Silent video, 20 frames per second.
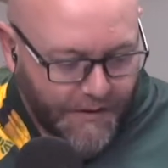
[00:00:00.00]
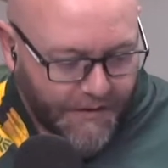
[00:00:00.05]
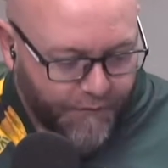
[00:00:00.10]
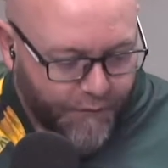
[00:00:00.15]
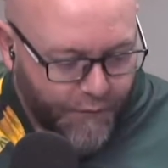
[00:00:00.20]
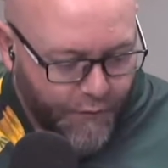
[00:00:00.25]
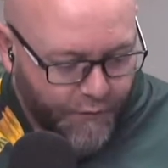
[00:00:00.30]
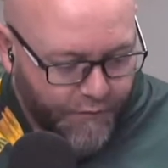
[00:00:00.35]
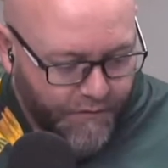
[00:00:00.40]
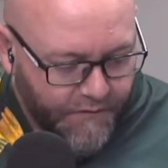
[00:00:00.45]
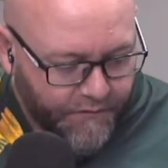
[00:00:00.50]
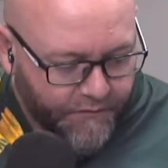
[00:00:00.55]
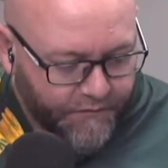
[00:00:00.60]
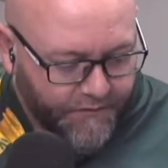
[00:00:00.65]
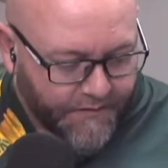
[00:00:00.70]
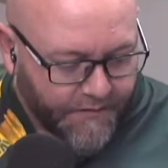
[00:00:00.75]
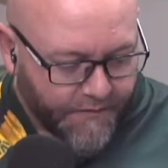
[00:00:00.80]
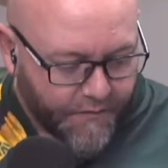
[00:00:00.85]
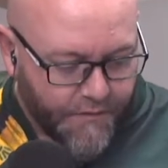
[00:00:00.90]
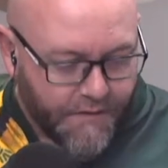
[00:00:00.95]
But if you just
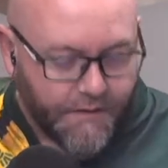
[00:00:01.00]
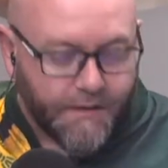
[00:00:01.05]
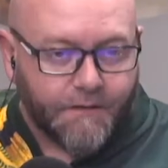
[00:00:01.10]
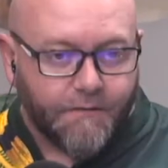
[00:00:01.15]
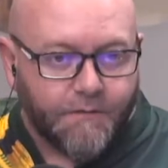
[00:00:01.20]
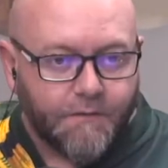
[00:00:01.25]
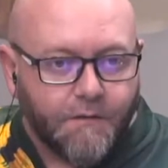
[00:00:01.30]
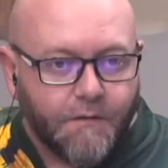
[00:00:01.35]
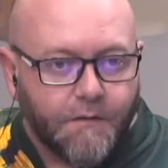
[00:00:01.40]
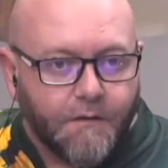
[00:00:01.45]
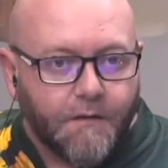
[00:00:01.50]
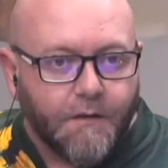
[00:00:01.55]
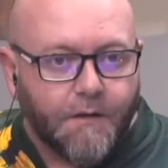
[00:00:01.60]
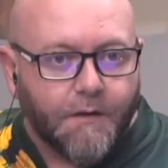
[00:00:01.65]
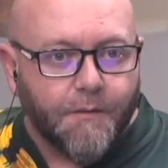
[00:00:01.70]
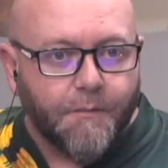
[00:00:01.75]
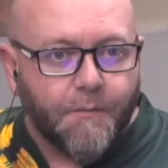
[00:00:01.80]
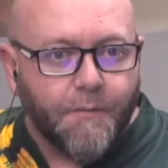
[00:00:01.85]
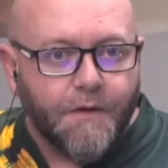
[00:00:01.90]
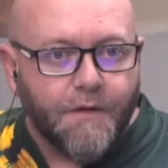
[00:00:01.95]
take that.
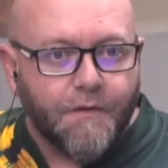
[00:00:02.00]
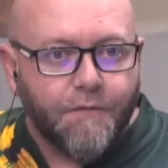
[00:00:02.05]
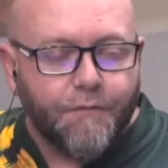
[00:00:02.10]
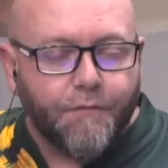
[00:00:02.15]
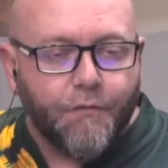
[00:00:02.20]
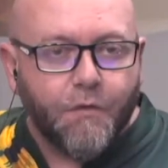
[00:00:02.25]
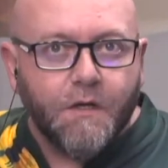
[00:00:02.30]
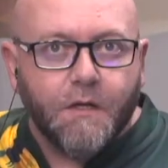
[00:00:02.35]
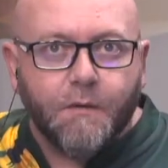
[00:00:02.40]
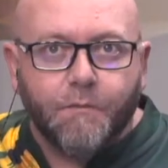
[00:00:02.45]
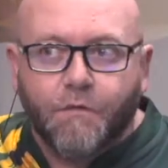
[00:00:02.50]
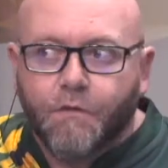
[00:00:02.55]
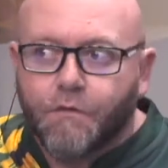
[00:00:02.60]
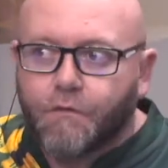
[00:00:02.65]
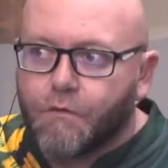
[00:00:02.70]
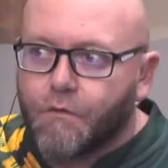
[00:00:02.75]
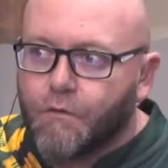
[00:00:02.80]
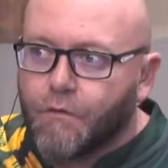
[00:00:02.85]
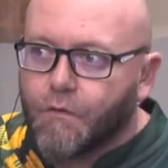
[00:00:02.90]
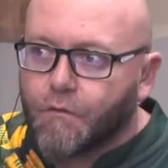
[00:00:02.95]
The freedom
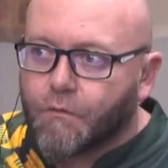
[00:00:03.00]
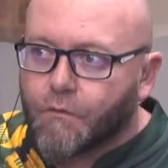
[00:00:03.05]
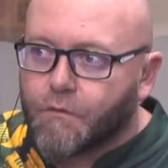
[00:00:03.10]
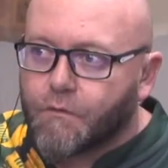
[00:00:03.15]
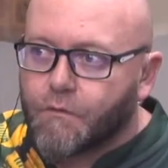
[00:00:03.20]
just to